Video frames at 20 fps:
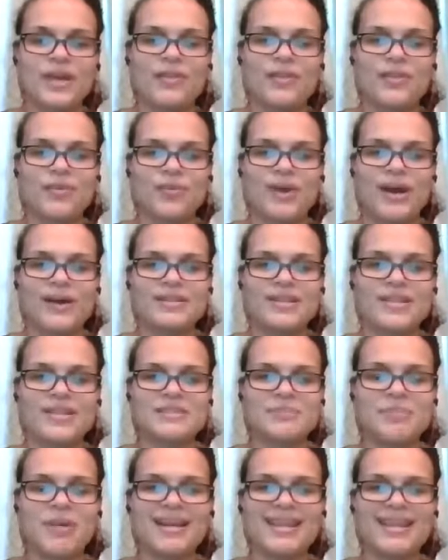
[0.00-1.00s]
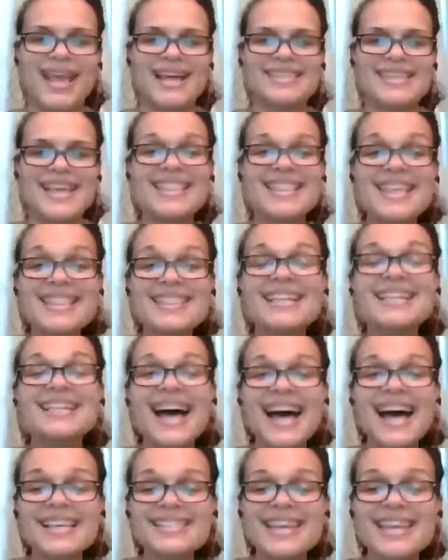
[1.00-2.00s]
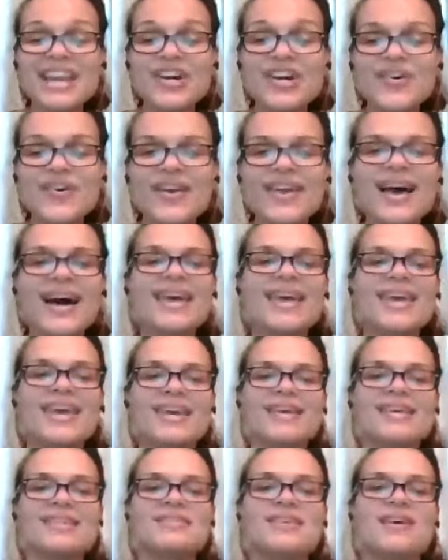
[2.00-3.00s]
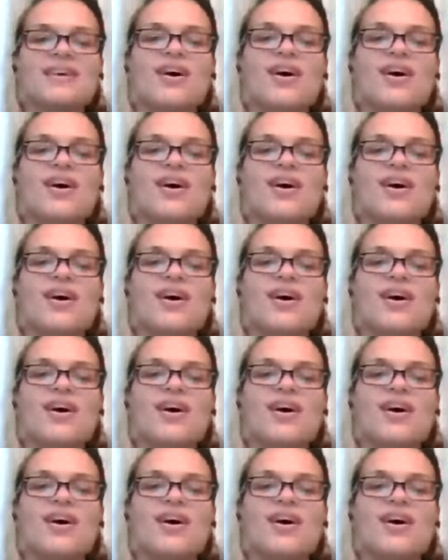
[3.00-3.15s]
throughout this podcast. And then the last area is